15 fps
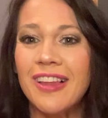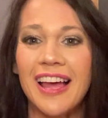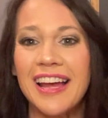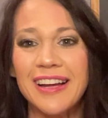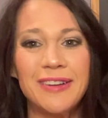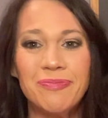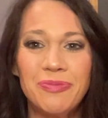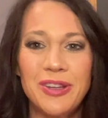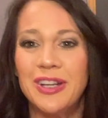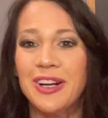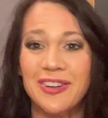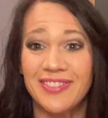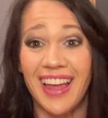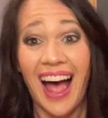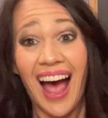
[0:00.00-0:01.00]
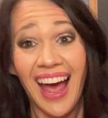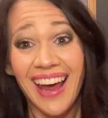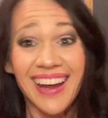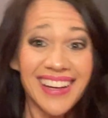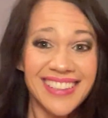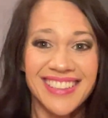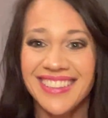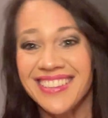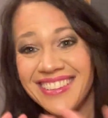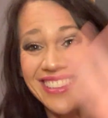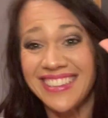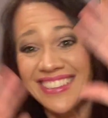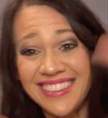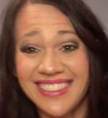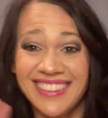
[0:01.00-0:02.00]
like, you know, hi,
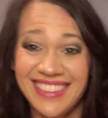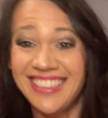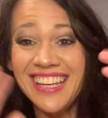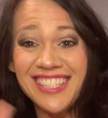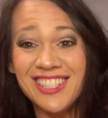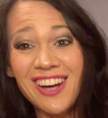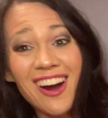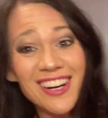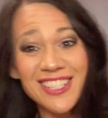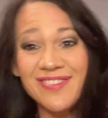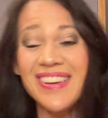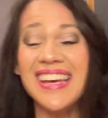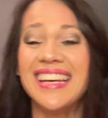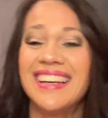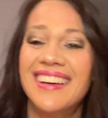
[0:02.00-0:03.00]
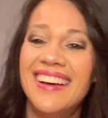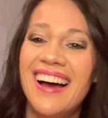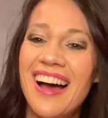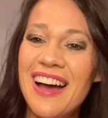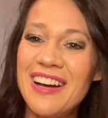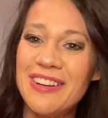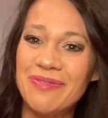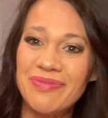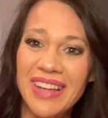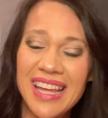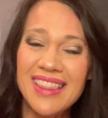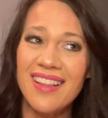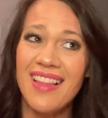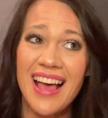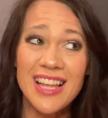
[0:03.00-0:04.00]
discharge me. Um,
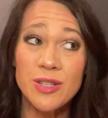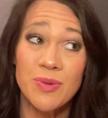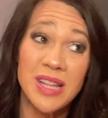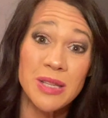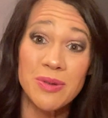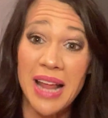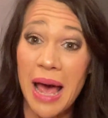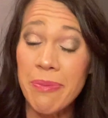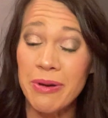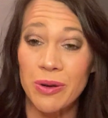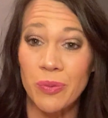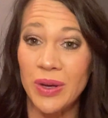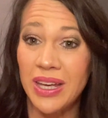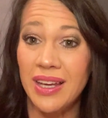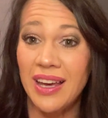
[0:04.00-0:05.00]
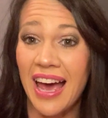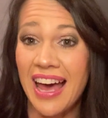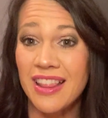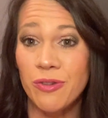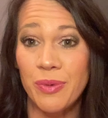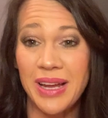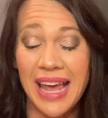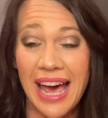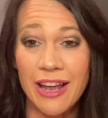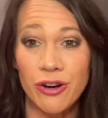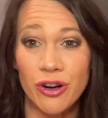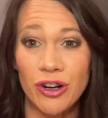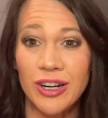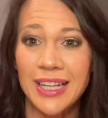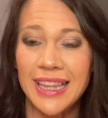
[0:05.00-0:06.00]
and the last one, this would happen. We had, we had
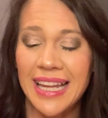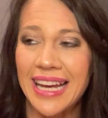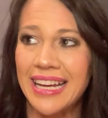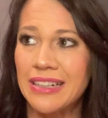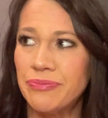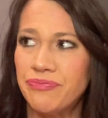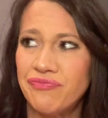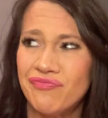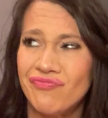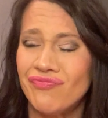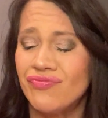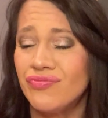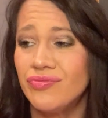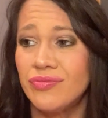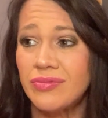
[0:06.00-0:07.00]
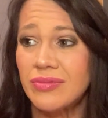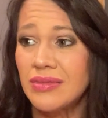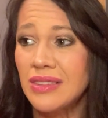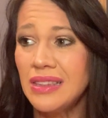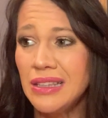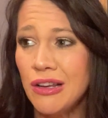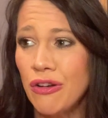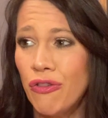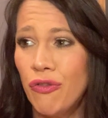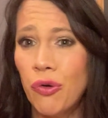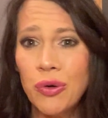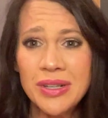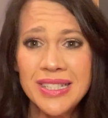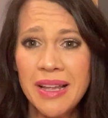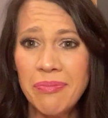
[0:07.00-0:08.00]
her at like
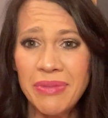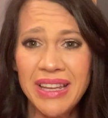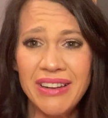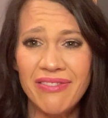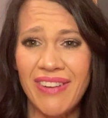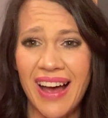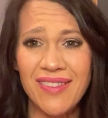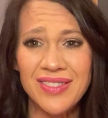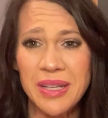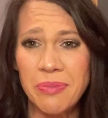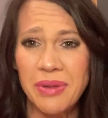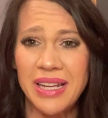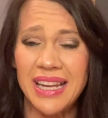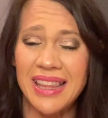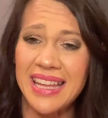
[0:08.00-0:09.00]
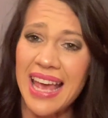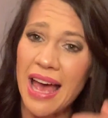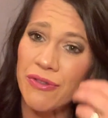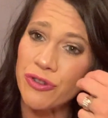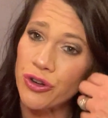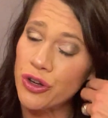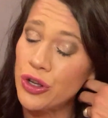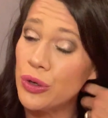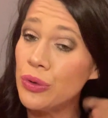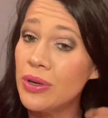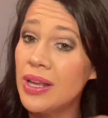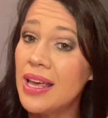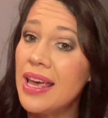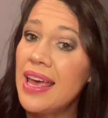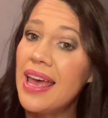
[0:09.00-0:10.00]
four something, five something in the afternoon.
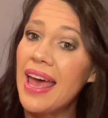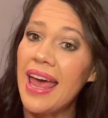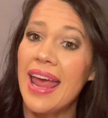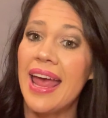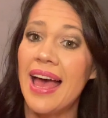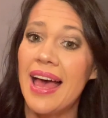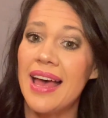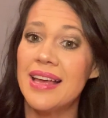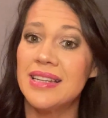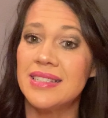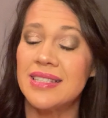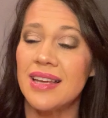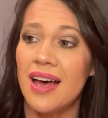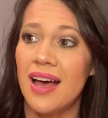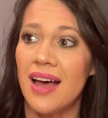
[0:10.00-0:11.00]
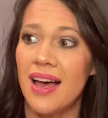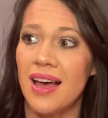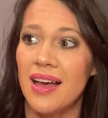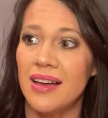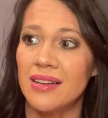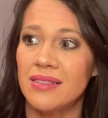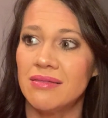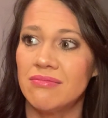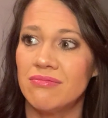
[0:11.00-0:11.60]
And uh,